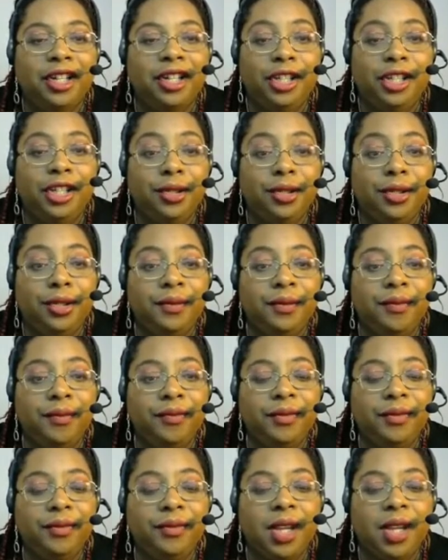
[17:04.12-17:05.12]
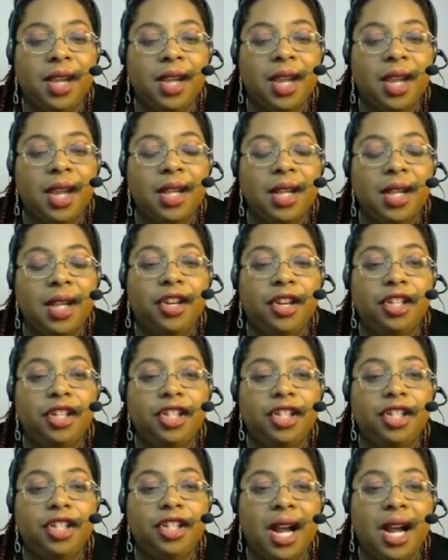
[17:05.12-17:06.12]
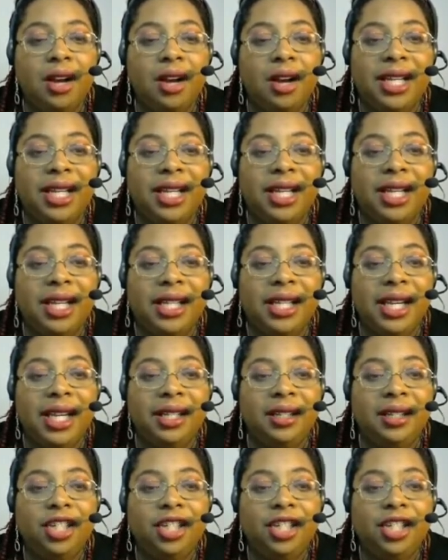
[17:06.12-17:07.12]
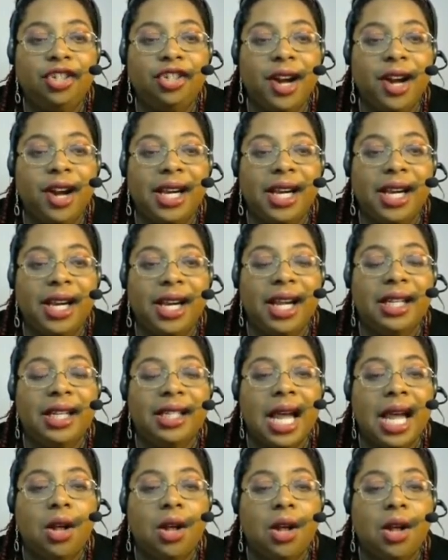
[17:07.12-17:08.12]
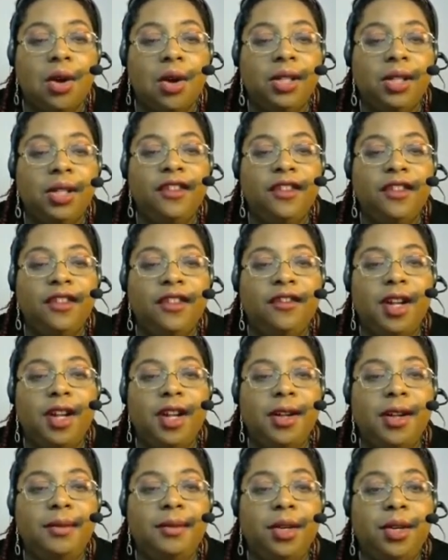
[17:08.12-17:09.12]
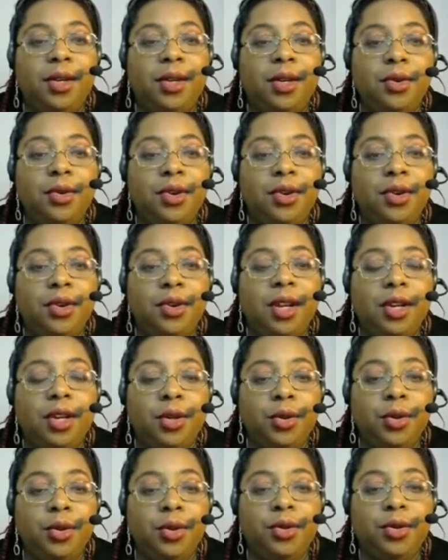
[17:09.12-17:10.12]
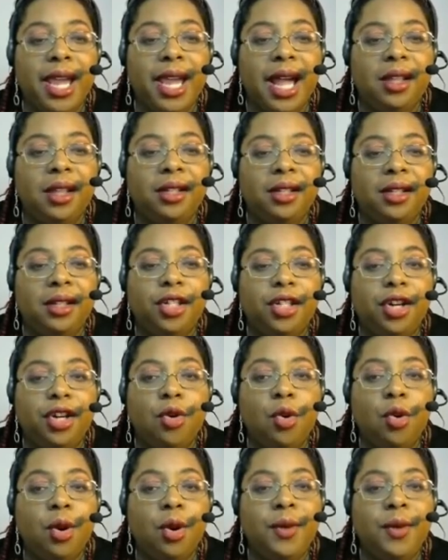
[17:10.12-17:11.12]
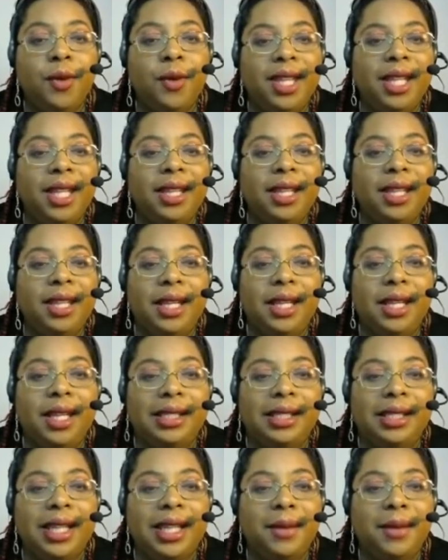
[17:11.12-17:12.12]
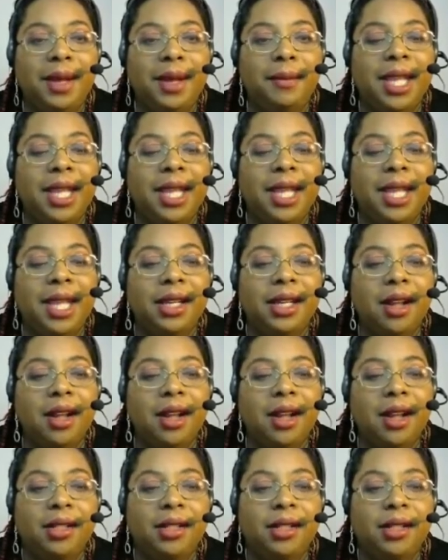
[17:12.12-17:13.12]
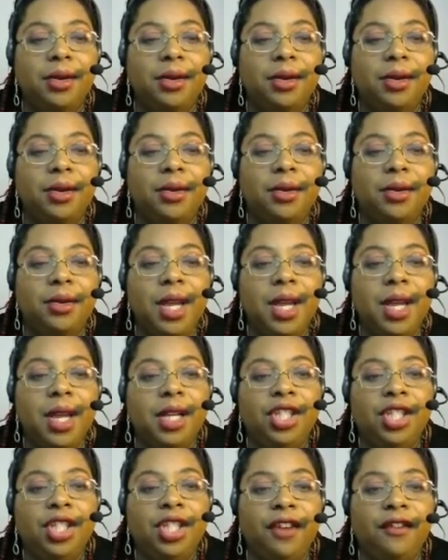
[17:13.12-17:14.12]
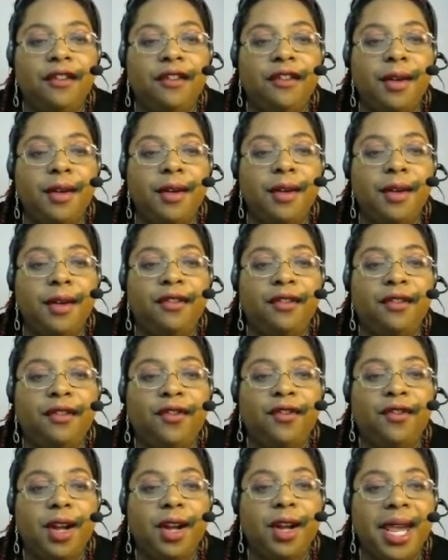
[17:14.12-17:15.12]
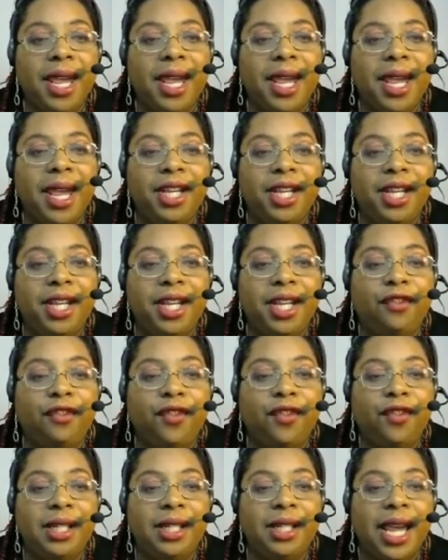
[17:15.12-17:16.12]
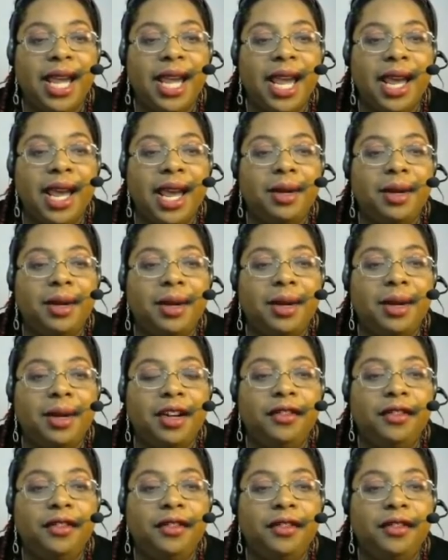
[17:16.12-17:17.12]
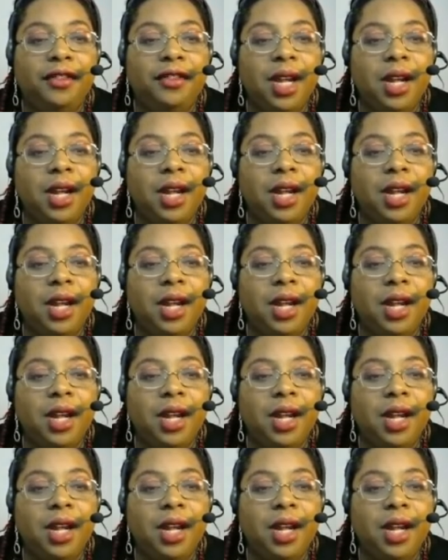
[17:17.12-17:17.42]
are due, so your child can easily track not only from Google Calendar or within the assignment, but they can also check from the front page or the front tab of